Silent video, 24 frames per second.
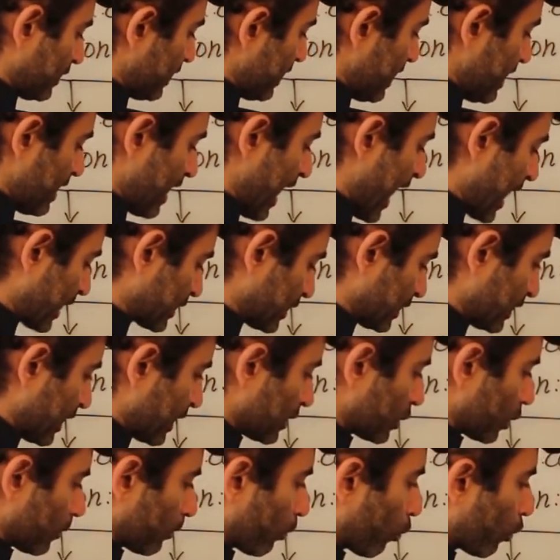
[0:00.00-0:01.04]
the
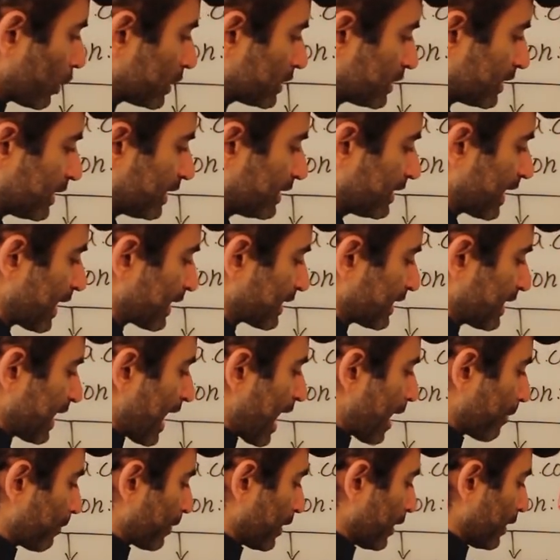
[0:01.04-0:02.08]
accidental poisoning that can
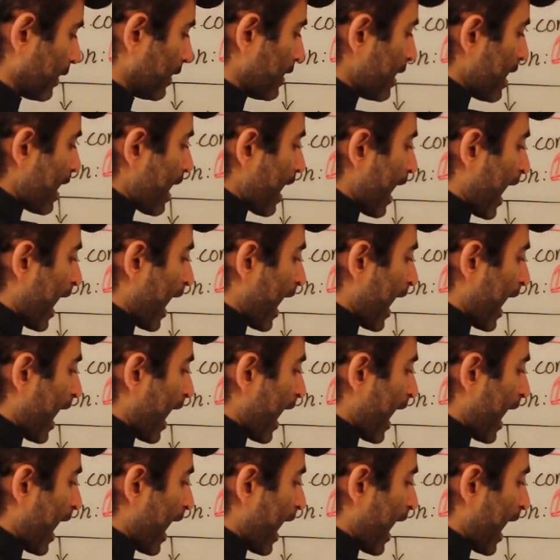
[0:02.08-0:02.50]
happen,